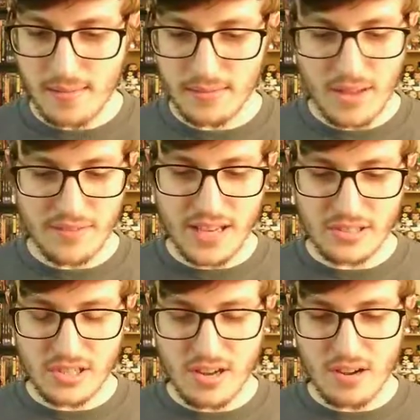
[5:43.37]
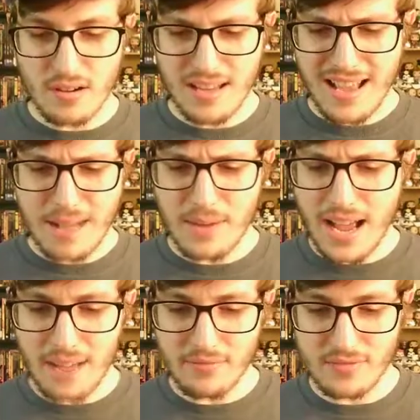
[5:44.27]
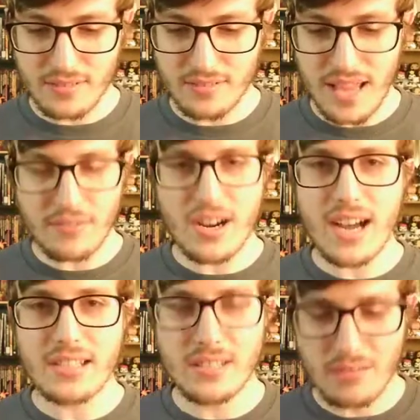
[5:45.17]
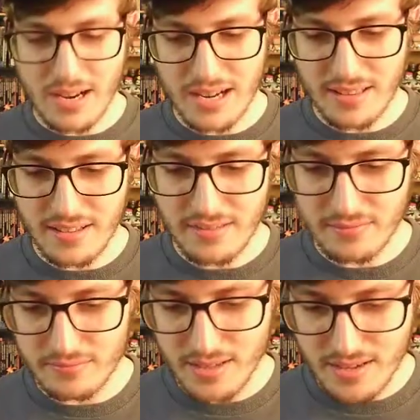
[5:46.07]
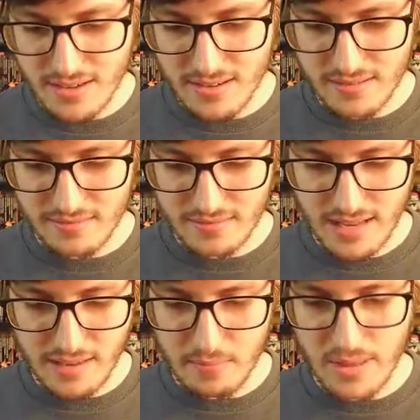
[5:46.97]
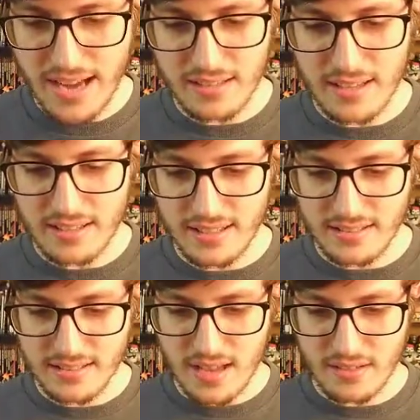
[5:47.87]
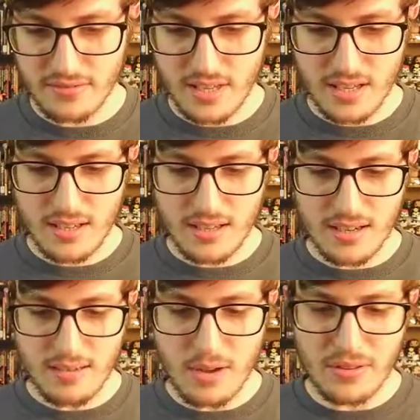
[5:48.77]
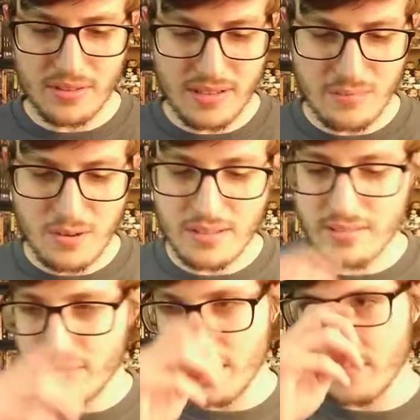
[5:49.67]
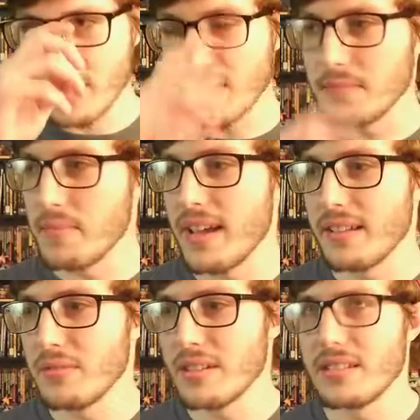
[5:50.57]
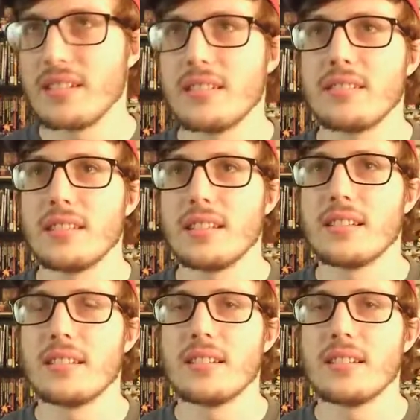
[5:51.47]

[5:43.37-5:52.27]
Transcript: Love that show. I've never actually read anything, any Black Lightning stuff, other than whatever he's been in